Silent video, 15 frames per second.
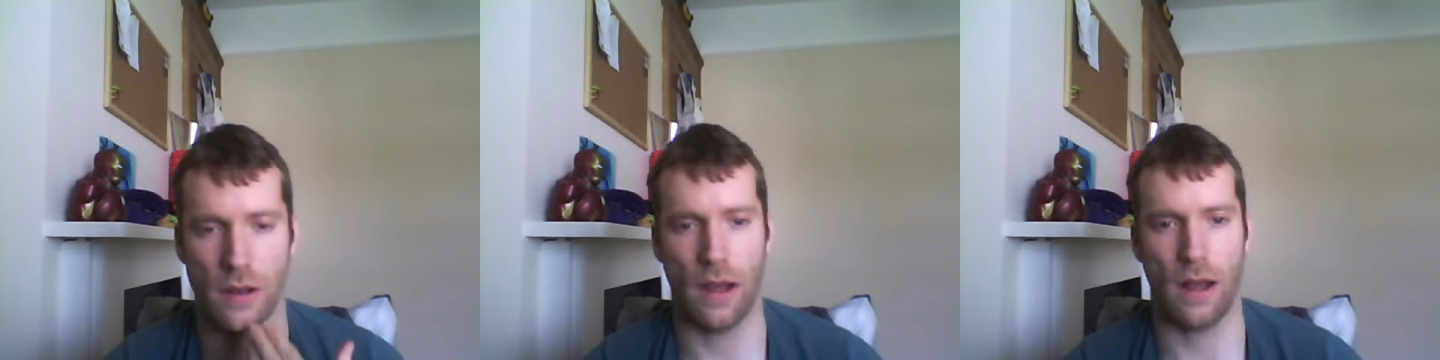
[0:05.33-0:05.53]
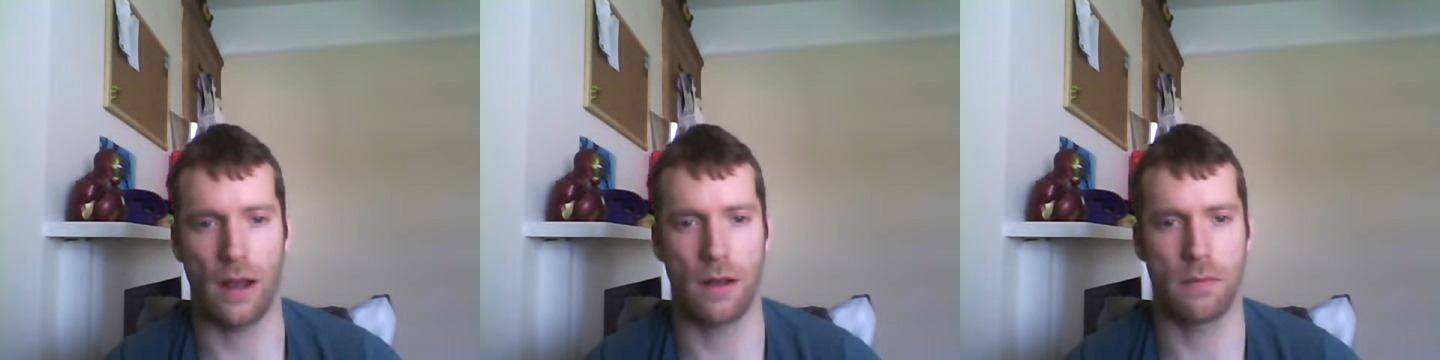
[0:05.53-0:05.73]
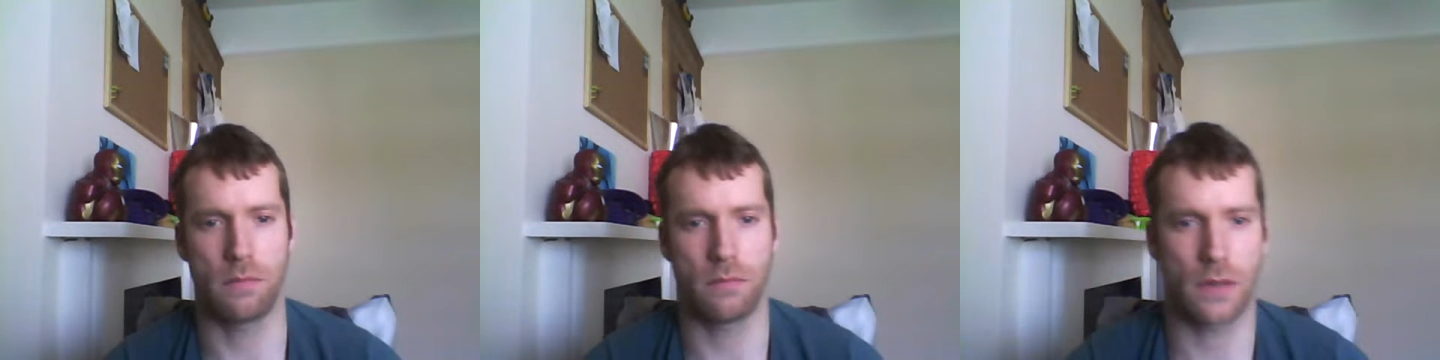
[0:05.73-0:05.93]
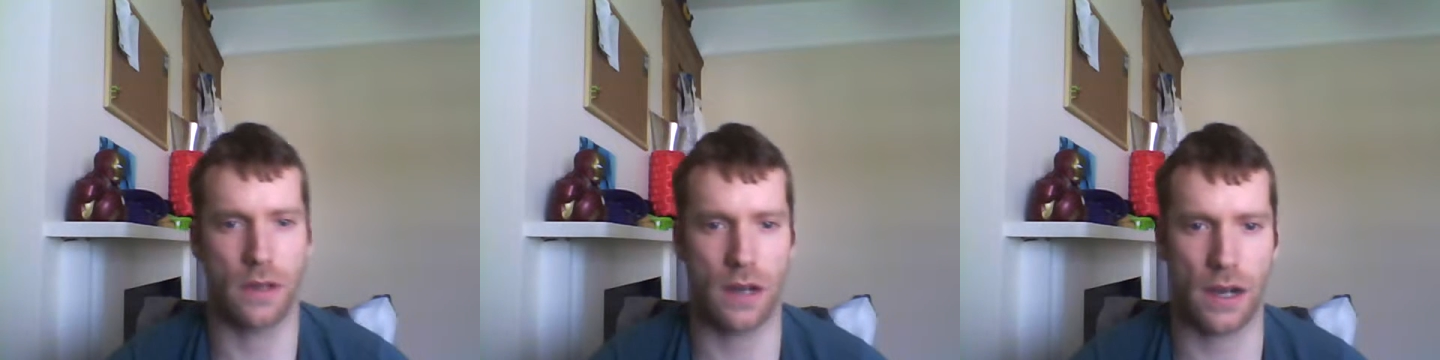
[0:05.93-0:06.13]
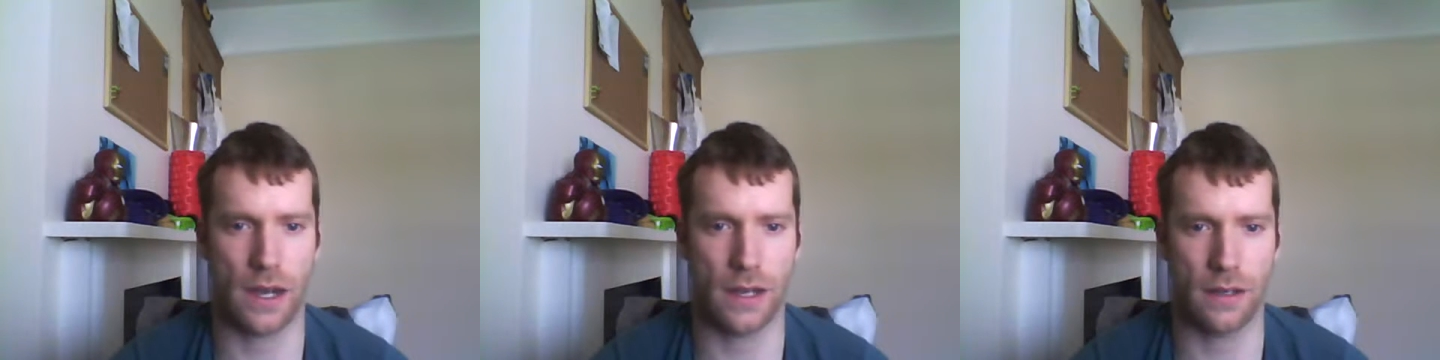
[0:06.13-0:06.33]
I
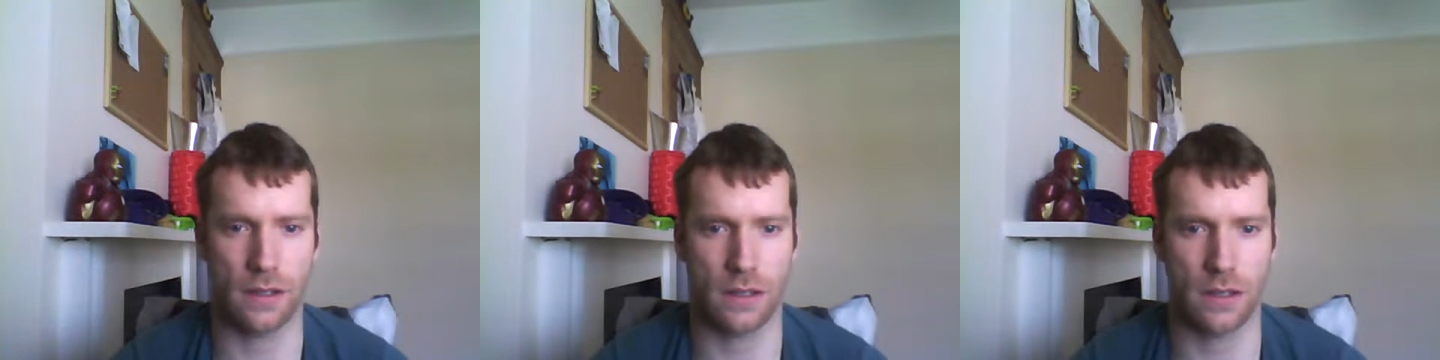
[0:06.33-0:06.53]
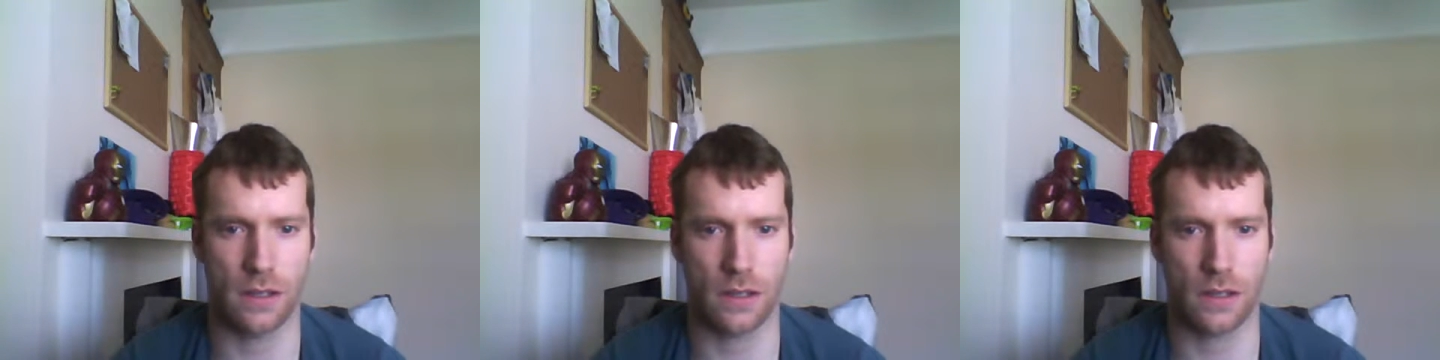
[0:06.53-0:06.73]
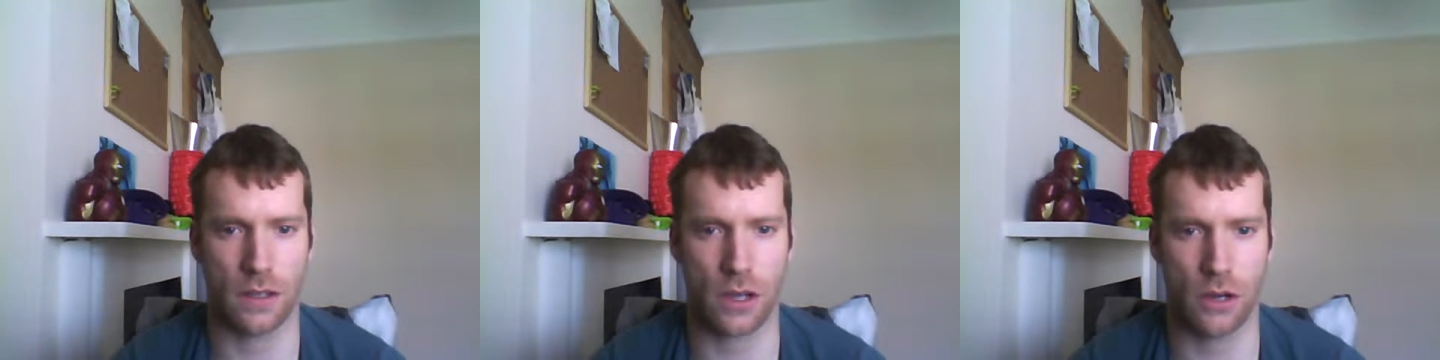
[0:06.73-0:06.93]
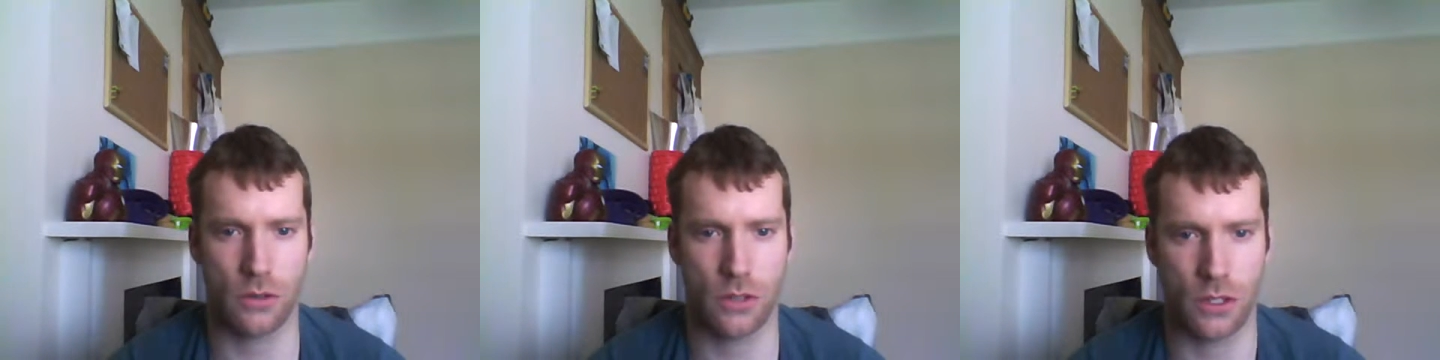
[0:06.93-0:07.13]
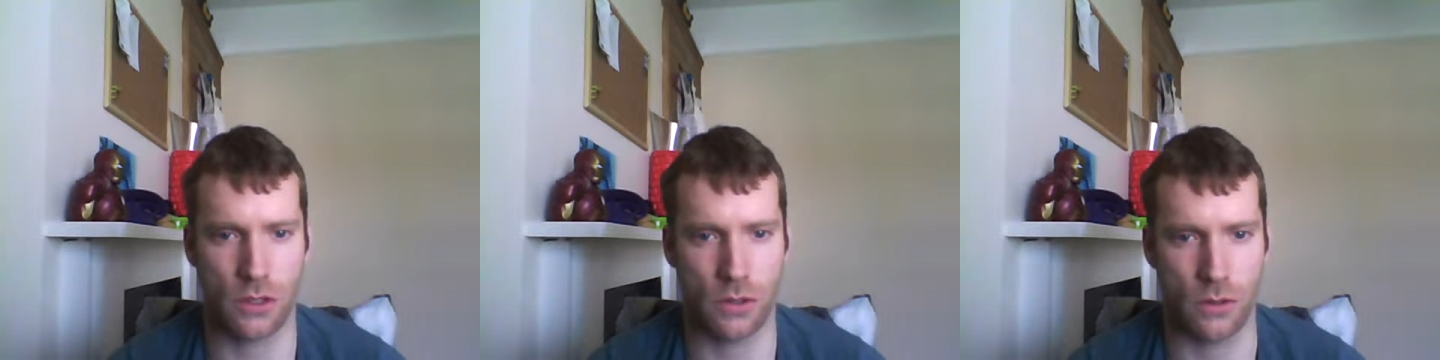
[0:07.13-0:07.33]
had a
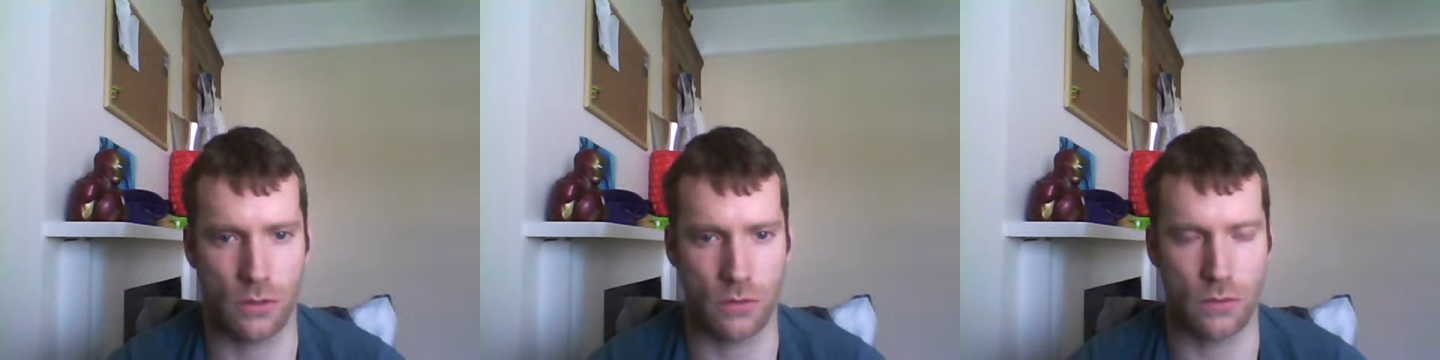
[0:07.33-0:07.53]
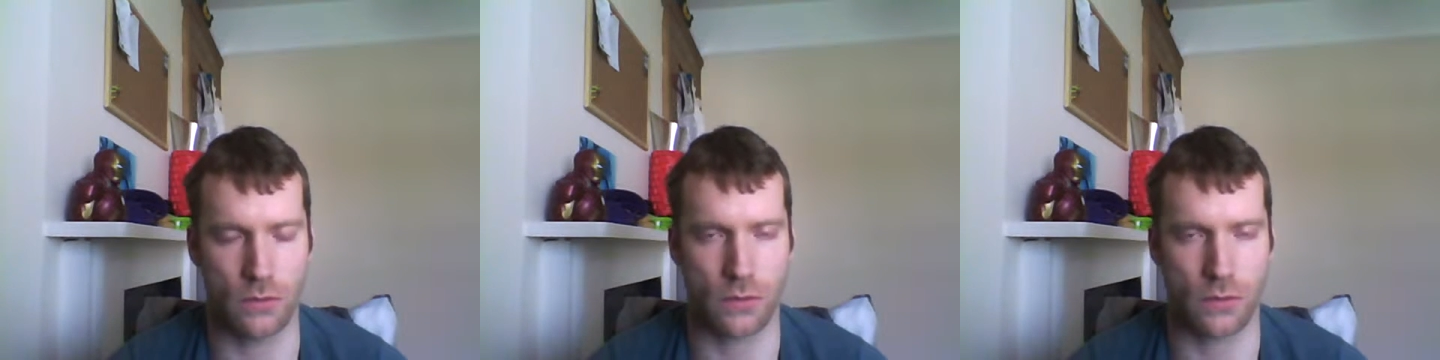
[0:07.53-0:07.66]
coaching call